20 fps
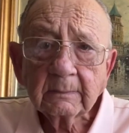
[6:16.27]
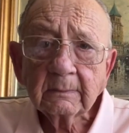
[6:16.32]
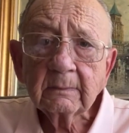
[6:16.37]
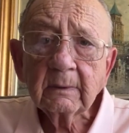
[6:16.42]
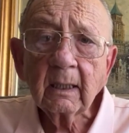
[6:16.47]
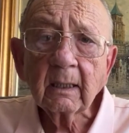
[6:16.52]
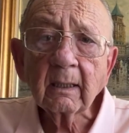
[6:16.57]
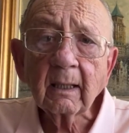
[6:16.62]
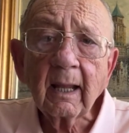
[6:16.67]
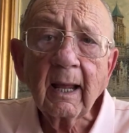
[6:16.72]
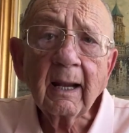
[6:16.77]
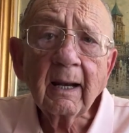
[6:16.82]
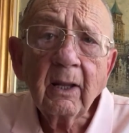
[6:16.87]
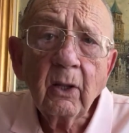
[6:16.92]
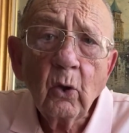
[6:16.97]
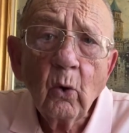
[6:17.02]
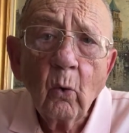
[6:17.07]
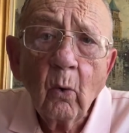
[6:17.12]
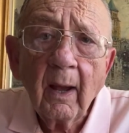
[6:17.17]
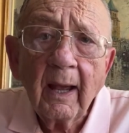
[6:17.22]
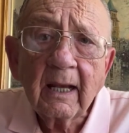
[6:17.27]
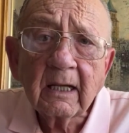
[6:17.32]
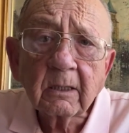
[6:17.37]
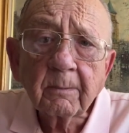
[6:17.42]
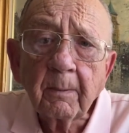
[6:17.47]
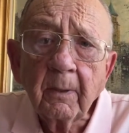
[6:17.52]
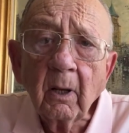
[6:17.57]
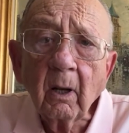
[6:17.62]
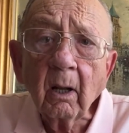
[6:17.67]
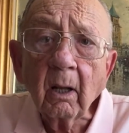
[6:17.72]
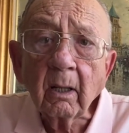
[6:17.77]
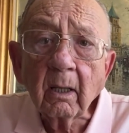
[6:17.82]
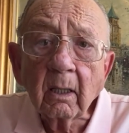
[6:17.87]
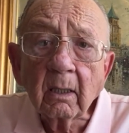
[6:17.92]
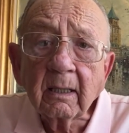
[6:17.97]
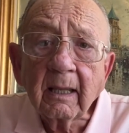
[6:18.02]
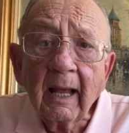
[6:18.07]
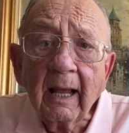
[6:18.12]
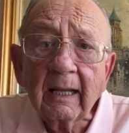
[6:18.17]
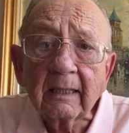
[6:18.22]
And a lot of you ask me all the
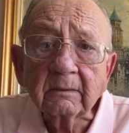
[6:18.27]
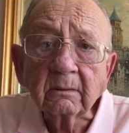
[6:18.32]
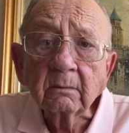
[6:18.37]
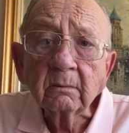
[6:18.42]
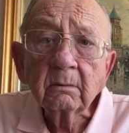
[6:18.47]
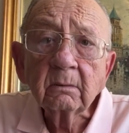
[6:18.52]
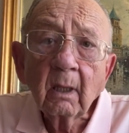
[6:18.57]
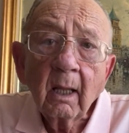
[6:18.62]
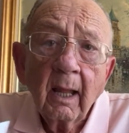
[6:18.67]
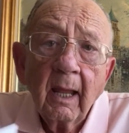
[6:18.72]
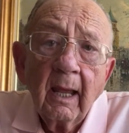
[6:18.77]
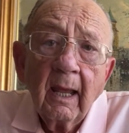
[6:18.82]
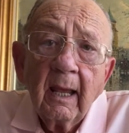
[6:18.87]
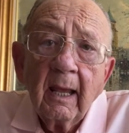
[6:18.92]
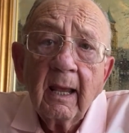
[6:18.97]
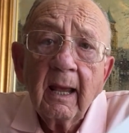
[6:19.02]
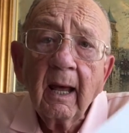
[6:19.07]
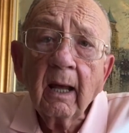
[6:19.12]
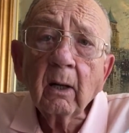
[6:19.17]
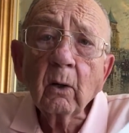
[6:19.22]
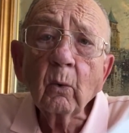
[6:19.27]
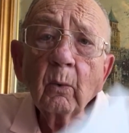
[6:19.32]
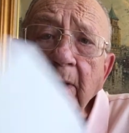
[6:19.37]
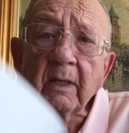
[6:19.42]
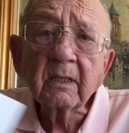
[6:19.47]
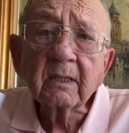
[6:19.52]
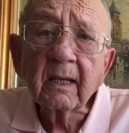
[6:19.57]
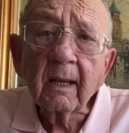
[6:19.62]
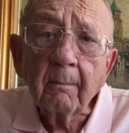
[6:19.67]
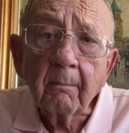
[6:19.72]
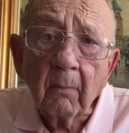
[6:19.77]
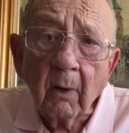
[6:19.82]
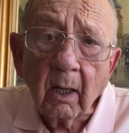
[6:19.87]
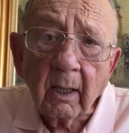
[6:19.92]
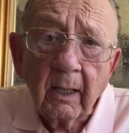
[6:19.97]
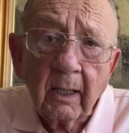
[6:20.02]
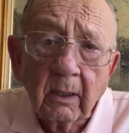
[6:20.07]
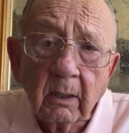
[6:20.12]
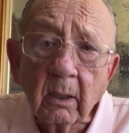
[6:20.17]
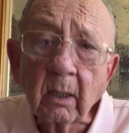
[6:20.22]
time, hey, how do we send
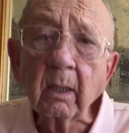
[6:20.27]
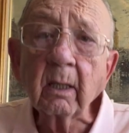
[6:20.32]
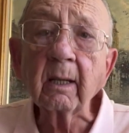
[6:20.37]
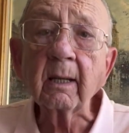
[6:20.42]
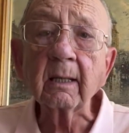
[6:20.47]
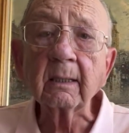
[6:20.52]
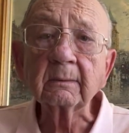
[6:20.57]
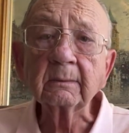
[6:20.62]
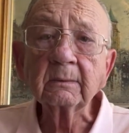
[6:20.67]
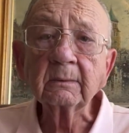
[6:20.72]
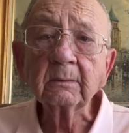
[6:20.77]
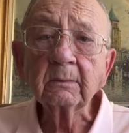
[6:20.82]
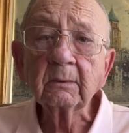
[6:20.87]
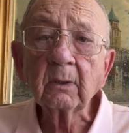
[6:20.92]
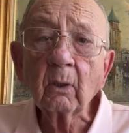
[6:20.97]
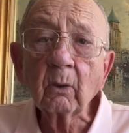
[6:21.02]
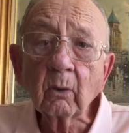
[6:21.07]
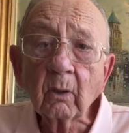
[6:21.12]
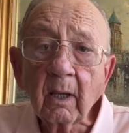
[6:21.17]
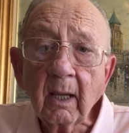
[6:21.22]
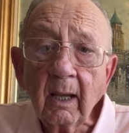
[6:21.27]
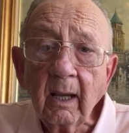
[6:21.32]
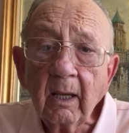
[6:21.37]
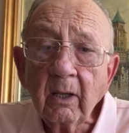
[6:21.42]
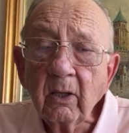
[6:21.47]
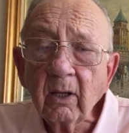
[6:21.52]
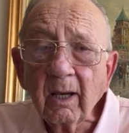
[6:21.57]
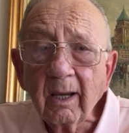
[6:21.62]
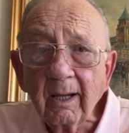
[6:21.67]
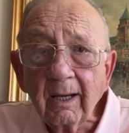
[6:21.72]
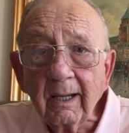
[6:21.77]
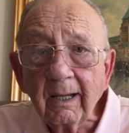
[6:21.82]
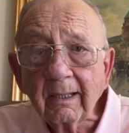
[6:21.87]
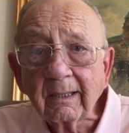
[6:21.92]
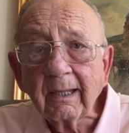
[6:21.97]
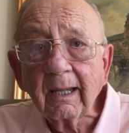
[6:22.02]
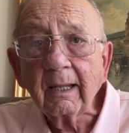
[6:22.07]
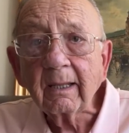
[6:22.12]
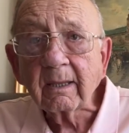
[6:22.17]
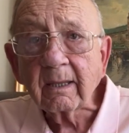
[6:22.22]
money to you? Okay, you can
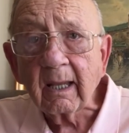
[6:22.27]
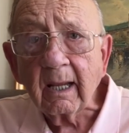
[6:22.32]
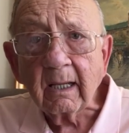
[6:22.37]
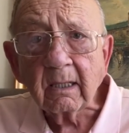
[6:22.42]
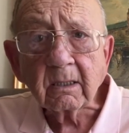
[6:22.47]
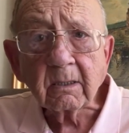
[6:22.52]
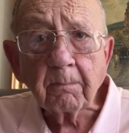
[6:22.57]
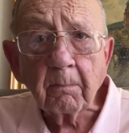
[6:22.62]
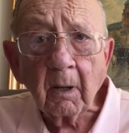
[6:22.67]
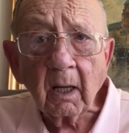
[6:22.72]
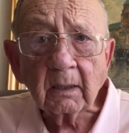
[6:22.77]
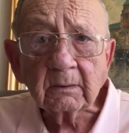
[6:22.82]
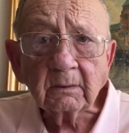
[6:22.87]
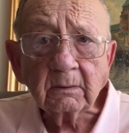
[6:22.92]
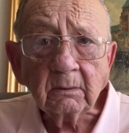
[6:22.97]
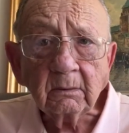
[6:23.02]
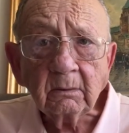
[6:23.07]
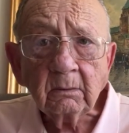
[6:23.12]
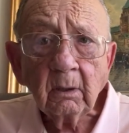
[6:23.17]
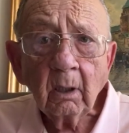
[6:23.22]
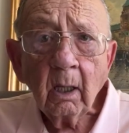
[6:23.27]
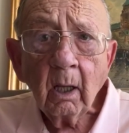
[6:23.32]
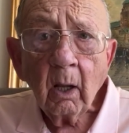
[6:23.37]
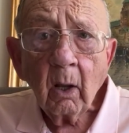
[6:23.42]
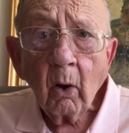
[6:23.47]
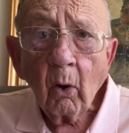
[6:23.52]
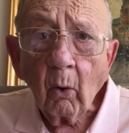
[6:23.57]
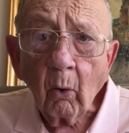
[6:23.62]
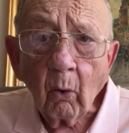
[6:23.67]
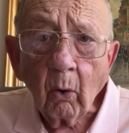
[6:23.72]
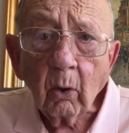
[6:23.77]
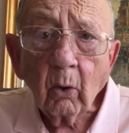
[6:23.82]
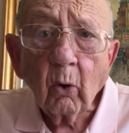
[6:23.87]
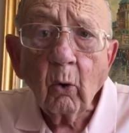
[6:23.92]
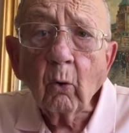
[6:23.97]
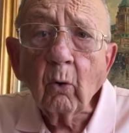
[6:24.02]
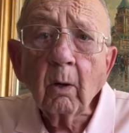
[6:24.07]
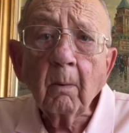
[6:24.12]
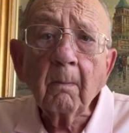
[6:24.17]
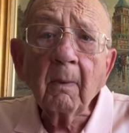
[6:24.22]
hit that thanks button or
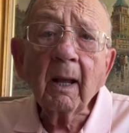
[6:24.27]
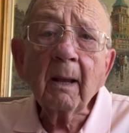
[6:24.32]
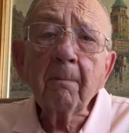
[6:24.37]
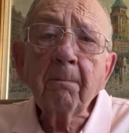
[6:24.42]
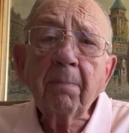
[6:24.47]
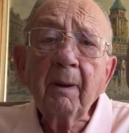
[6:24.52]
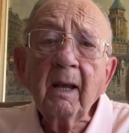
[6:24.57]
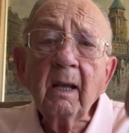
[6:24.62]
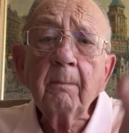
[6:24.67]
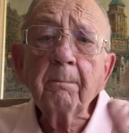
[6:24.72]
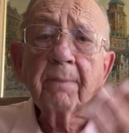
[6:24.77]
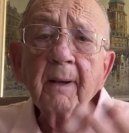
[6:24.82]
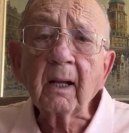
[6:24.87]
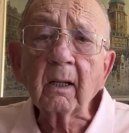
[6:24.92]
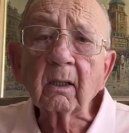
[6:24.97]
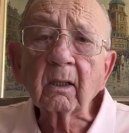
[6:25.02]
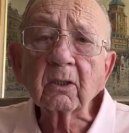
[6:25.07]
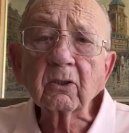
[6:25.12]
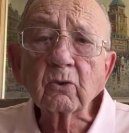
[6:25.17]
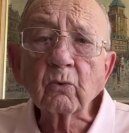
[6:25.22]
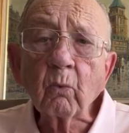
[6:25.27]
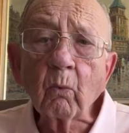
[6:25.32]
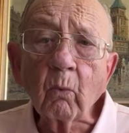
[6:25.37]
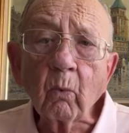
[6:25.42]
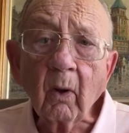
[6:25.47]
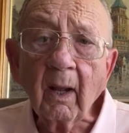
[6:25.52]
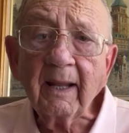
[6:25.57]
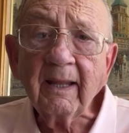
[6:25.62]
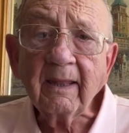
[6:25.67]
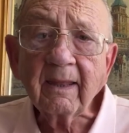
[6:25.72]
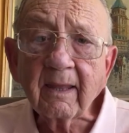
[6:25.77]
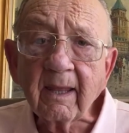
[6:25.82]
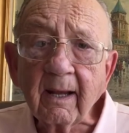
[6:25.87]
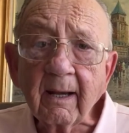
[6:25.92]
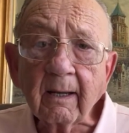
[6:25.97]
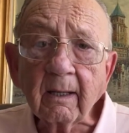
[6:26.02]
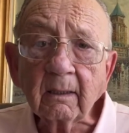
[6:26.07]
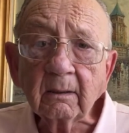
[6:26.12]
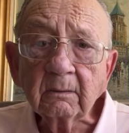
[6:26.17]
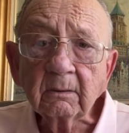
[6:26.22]
go to my PayPal. It's right
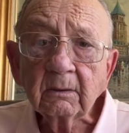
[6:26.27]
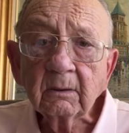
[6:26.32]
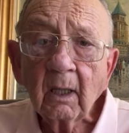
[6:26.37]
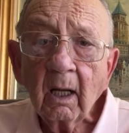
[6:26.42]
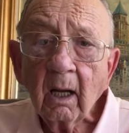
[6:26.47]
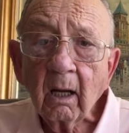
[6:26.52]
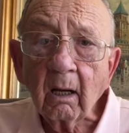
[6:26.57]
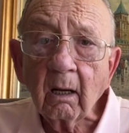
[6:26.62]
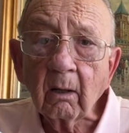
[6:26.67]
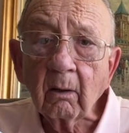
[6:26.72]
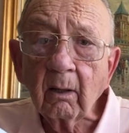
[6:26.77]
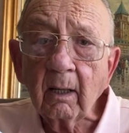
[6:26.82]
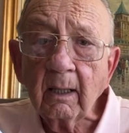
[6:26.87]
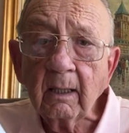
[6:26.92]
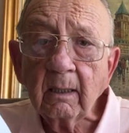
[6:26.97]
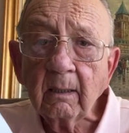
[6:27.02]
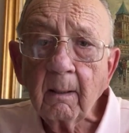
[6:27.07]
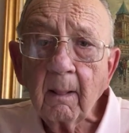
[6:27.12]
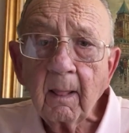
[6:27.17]
there, all right?